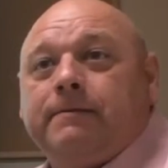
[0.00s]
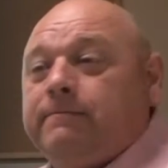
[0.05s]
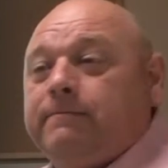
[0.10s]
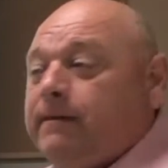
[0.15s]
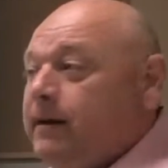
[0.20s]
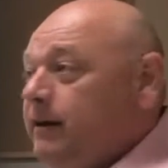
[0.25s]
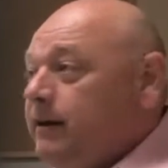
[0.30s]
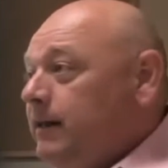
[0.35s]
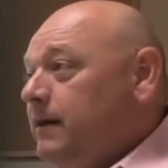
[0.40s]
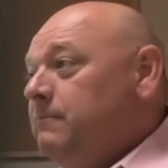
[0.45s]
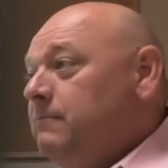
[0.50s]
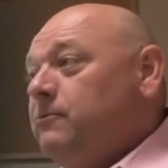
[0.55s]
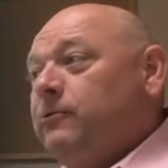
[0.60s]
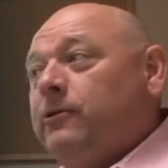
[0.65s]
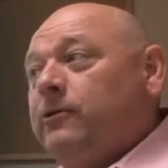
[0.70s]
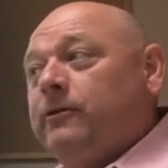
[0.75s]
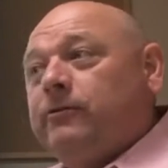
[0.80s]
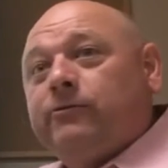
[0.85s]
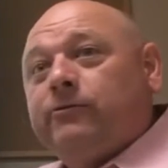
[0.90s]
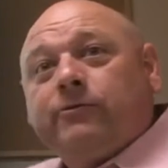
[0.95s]
And finally, I'm
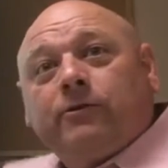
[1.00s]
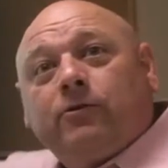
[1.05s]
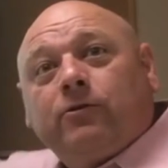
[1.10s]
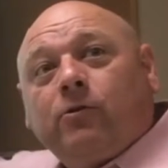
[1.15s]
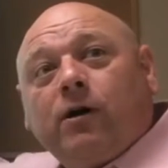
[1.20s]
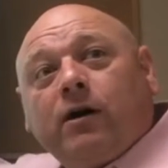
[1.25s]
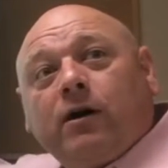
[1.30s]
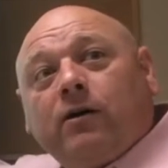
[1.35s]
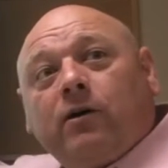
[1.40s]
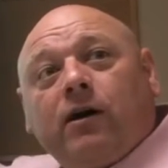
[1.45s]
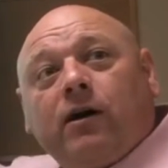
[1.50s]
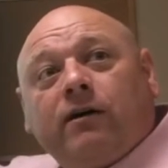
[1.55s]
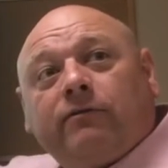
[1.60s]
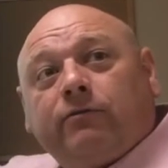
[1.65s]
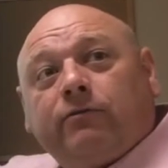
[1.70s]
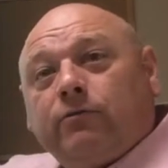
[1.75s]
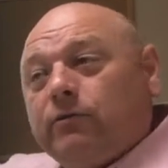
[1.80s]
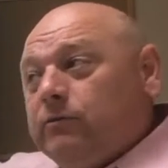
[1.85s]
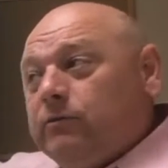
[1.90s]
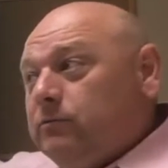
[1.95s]
drugged through the choir
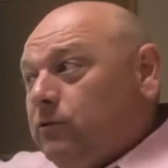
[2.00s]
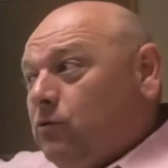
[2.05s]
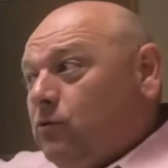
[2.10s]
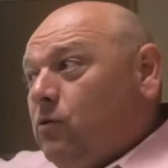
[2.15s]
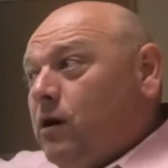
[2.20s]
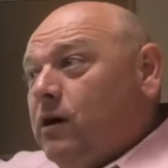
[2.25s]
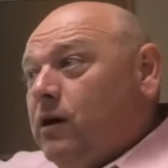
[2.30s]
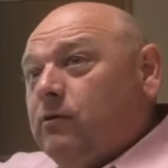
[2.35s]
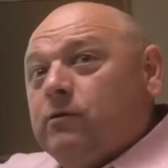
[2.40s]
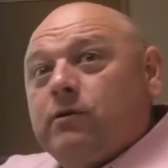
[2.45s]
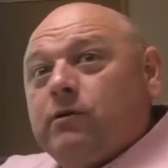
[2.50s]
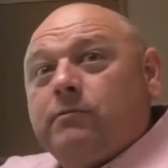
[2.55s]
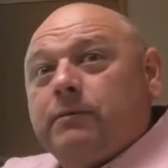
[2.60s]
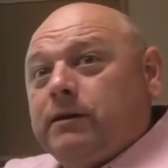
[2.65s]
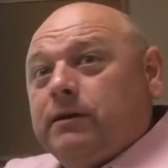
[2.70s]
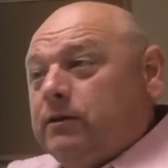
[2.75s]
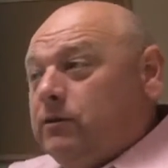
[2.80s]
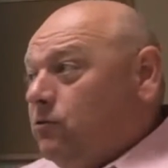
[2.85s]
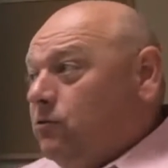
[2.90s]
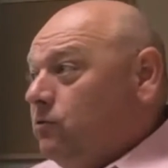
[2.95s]
loft room, the choir
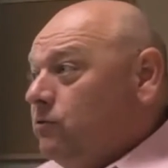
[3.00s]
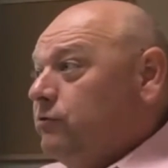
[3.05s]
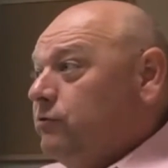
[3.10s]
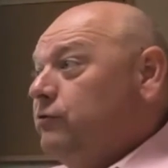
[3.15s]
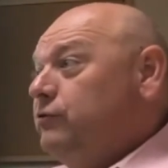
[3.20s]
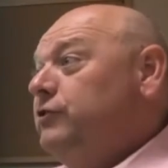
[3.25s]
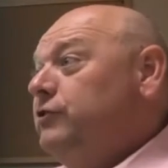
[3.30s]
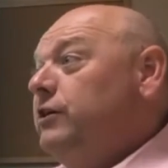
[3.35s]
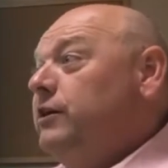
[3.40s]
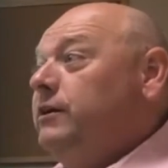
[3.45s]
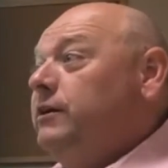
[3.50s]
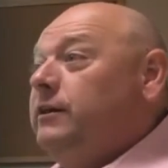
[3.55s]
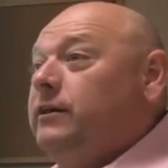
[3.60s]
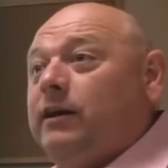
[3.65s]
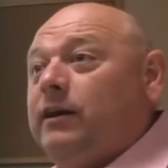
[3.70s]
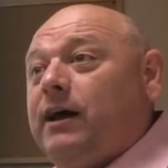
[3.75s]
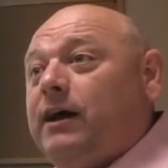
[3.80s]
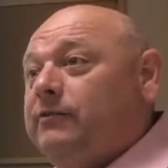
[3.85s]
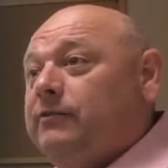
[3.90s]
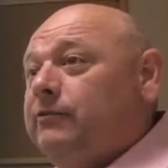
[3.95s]
room, and the doors are shut,
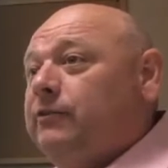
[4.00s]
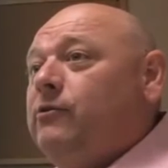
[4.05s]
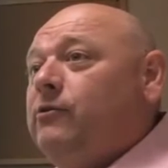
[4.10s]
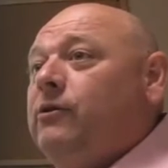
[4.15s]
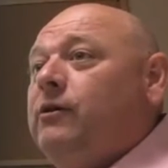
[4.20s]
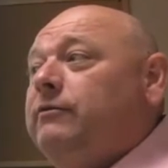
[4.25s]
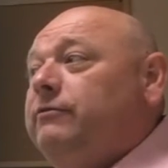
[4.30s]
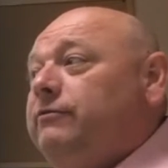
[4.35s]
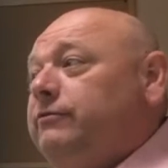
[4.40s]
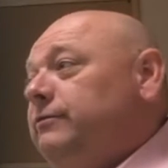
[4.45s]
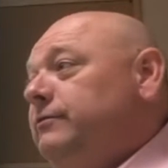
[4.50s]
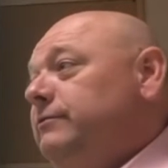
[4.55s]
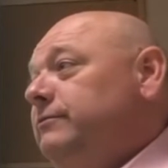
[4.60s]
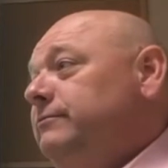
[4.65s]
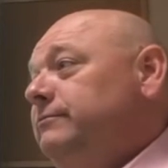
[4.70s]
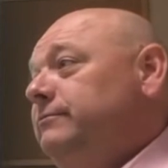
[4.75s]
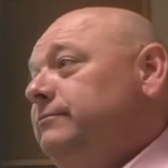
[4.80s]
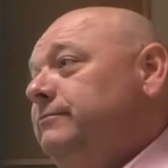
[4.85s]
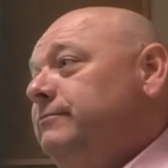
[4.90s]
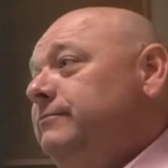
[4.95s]
and the lights go off.
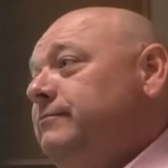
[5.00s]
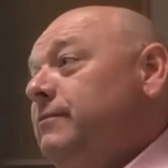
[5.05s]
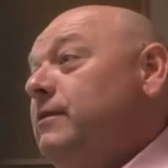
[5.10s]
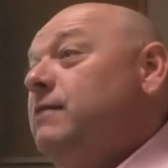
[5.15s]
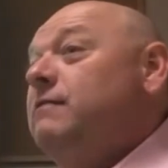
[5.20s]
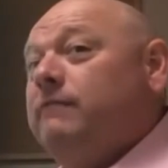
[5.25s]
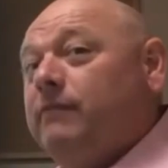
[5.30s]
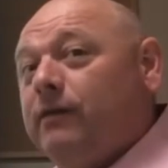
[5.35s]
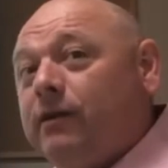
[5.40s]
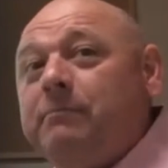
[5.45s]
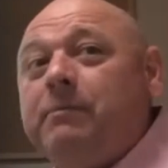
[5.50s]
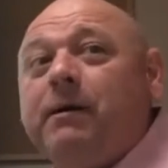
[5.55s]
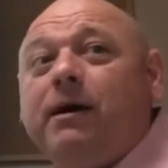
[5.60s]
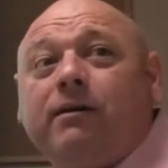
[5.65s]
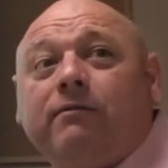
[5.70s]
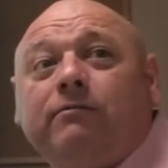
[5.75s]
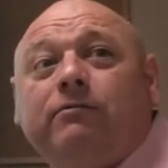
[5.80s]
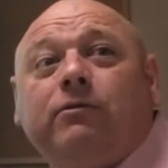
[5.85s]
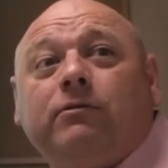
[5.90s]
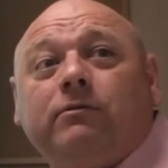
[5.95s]
Very
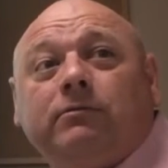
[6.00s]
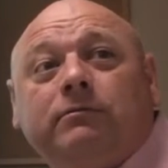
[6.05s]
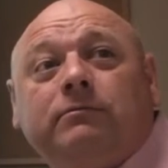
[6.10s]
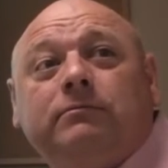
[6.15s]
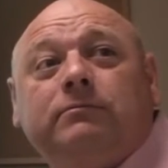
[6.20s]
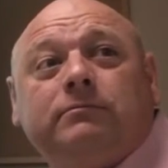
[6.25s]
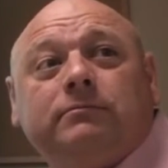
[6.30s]
powerful.